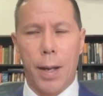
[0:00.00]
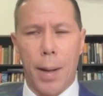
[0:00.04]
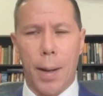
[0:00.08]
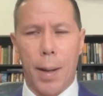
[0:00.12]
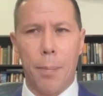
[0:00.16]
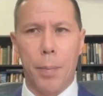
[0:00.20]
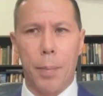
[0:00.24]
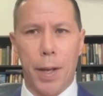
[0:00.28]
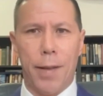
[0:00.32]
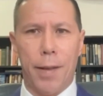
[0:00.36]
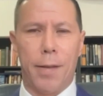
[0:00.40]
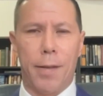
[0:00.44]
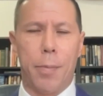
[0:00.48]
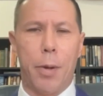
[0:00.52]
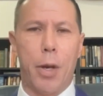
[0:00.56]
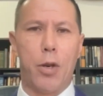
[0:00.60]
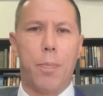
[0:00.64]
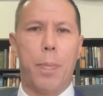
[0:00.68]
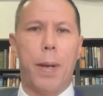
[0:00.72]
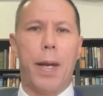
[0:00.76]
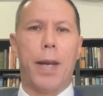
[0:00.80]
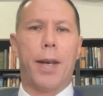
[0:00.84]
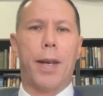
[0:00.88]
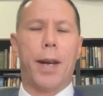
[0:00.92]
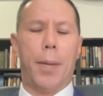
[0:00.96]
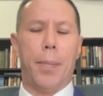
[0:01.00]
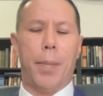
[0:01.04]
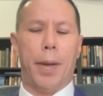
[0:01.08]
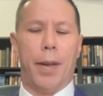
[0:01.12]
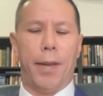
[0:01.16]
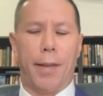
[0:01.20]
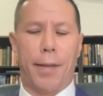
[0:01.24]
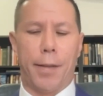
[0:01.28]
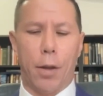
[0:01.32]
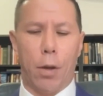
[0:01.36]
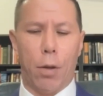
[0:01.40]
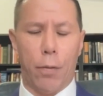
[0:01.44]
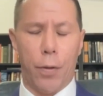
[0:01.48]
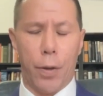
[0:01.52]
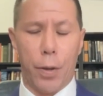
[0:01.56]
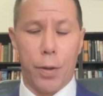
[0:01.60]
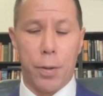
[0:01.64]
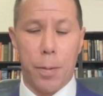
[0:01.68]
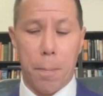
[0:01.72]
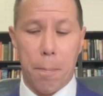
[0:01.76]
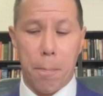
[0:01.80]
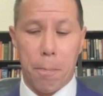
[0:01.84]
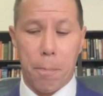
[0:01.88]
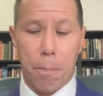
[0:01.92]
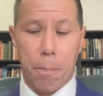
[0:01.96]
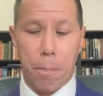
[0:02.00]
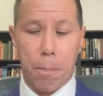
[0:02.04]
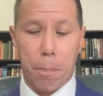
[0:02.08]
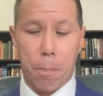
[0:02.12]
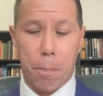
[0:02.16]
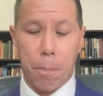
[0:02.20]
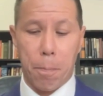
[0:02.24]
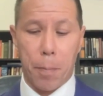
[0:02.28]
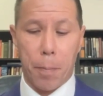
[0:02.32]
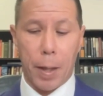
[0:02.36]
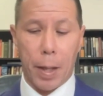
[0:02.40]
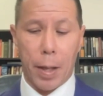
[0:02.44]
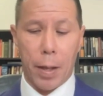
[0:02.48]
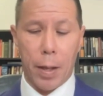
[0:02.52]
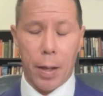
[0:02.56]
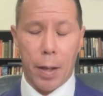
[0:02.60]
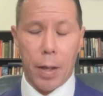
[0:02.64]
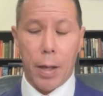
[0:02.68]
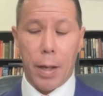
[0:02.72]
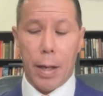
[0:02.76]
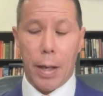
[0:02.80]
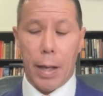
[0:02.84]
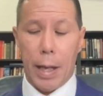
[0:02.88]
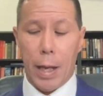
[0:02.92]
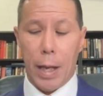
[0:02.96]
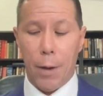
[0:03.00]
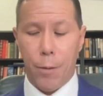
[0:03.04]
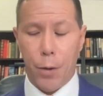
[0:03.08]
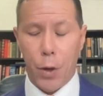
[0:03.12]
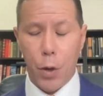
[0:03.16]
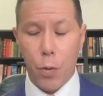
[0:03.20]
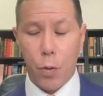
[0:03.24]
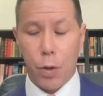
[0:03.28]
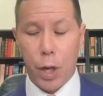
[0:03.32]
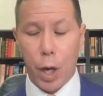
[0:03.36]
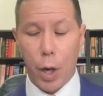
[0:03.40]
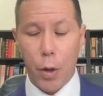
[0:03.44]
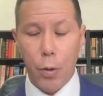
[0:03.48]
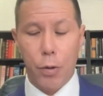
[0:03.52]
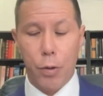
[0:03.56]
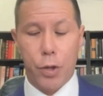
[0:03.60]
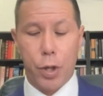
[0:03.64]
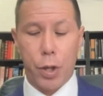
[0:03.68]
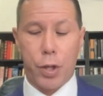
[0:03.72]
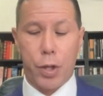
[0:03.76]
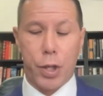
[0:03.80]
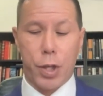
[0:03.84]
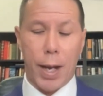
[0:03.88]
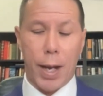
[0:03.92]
companies which become insolvent? If you go